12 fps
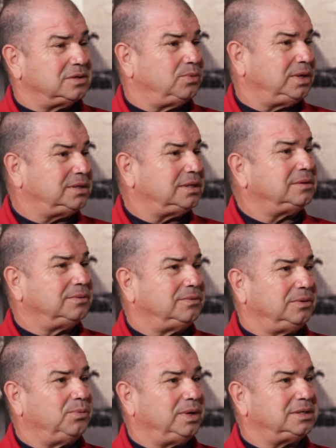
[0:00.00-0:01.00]
And we did
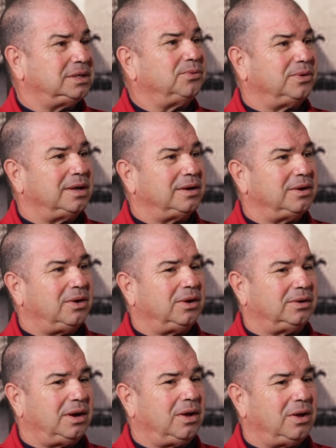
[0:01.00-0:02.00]
run on
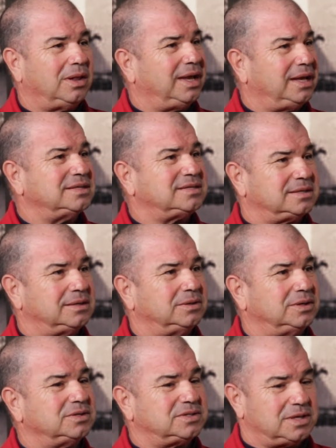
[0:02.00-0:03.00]
all 8 cylinders.